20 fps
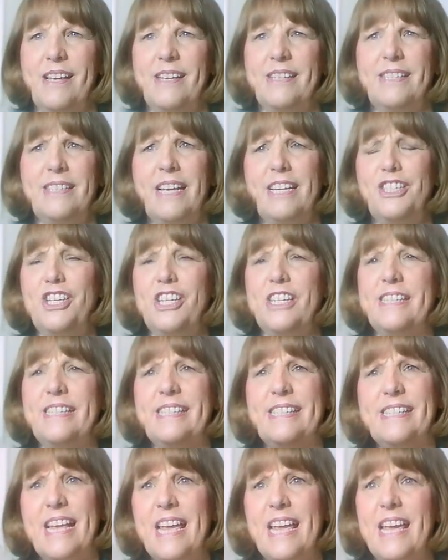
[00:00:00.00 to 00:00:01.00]
such as
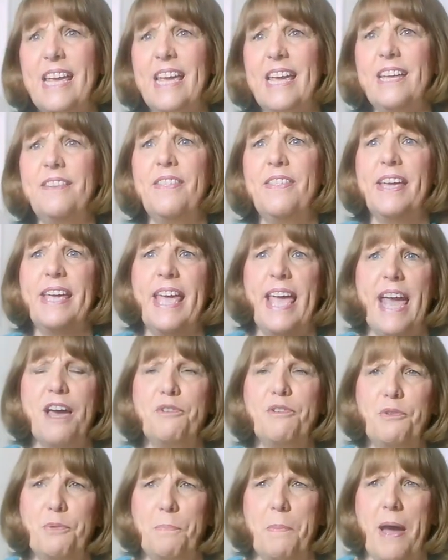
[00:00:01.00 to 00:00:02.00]
singing the
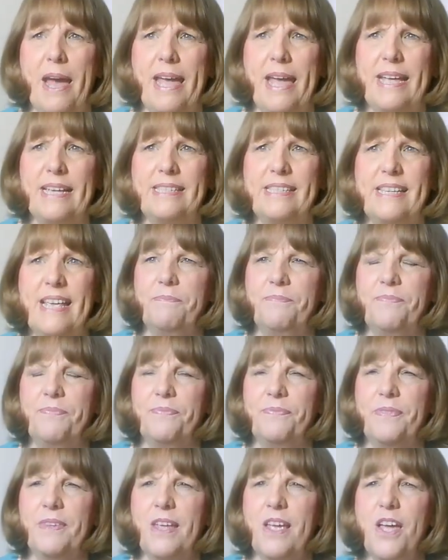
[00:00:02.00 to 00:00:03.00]
count bys,
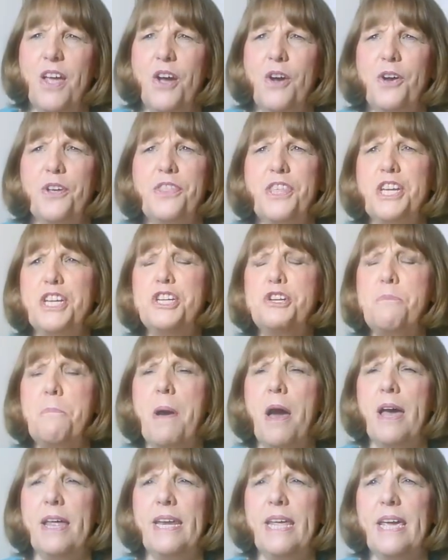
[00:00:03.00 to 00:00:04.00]
or the
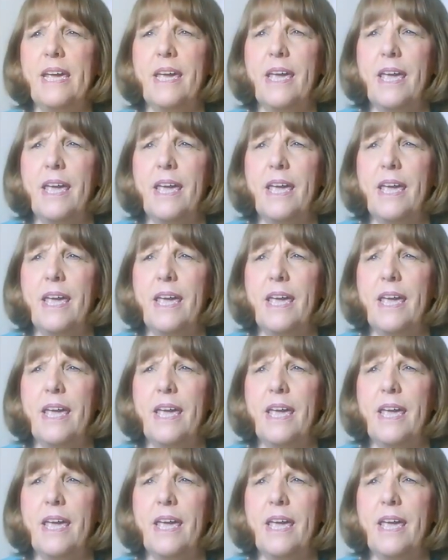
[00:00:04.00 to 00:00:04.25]
mnemonic